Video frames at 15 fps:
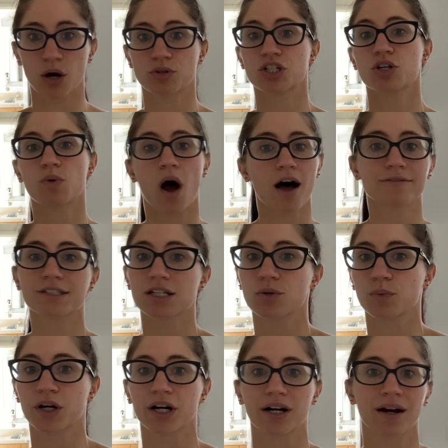Too often
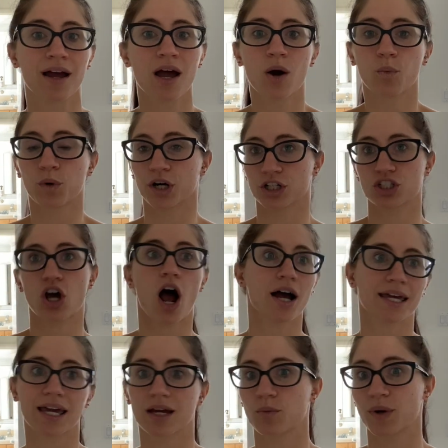we're
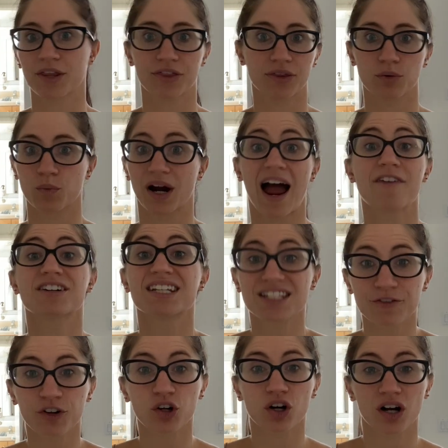having a
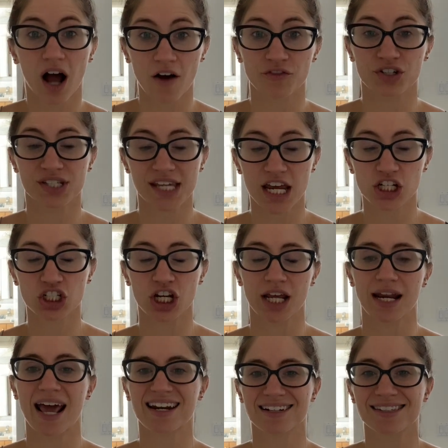difficult
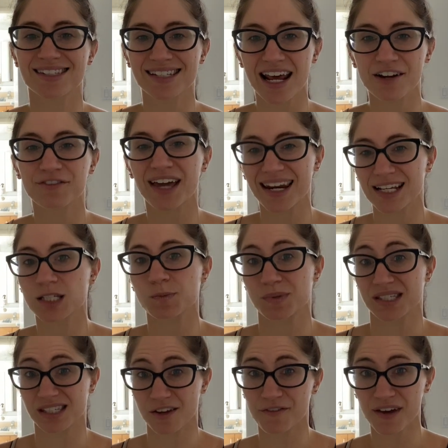conversation, and instead of getting
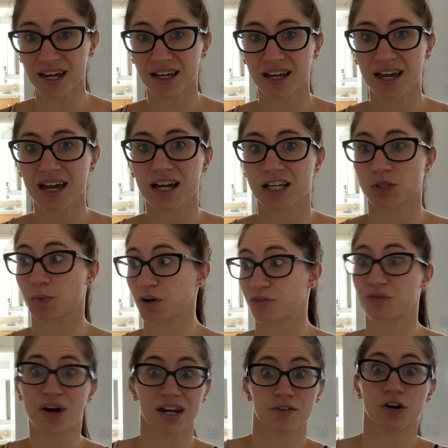specific, because we're
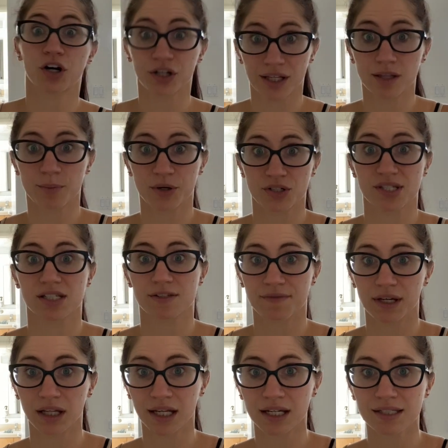afraid of hurting the person's
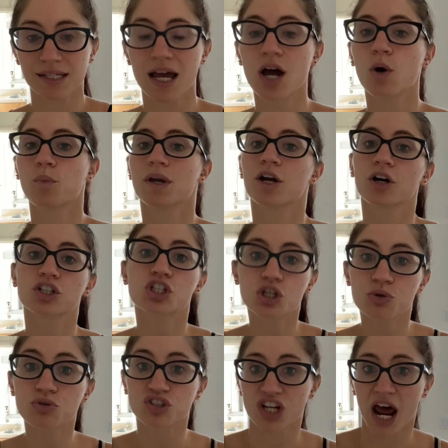feelings, we are
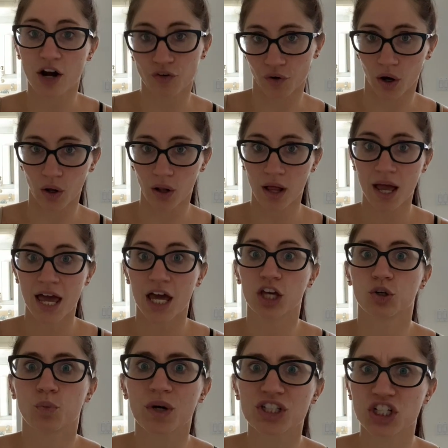too general,
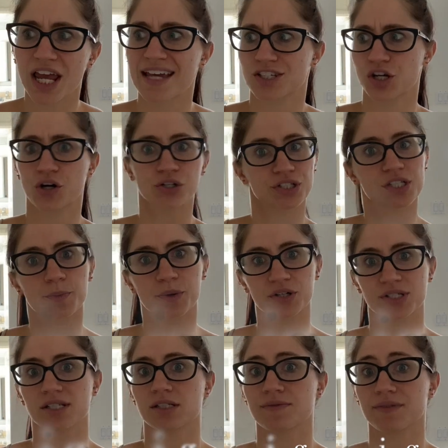in which case hurts the person's